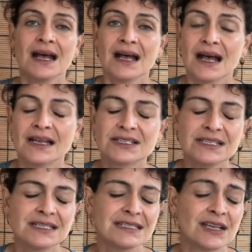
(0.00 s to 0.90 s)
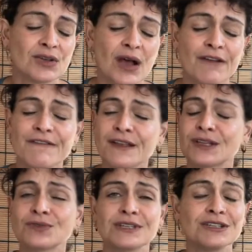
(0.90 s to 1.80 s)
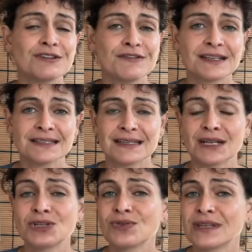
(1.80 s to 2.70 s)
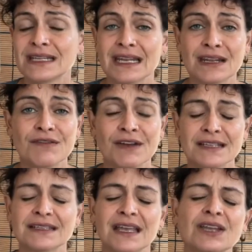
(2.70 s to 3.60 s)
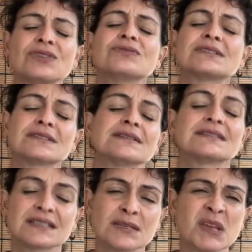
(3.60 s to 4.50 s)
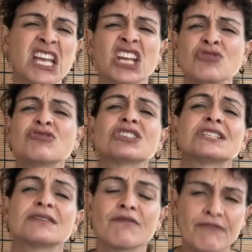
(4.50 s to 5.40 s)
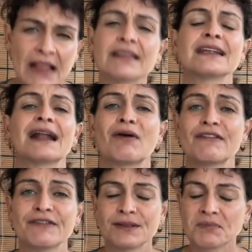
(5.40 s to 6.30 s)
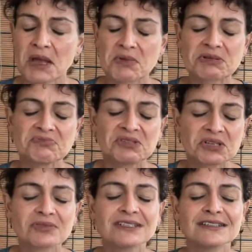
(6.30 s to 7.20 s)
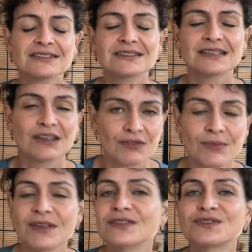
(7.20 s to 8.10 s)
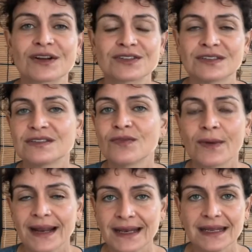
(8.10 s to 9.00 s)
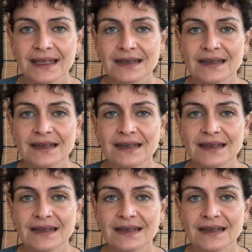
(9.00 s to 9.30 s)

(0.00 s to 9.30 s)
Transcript: I just need to tell you how I feel. I don't need you to fix it, and I don't need any advice. Can you just listen to me? Can you just validate how I feel? I will literally just give him the instructions of what I need.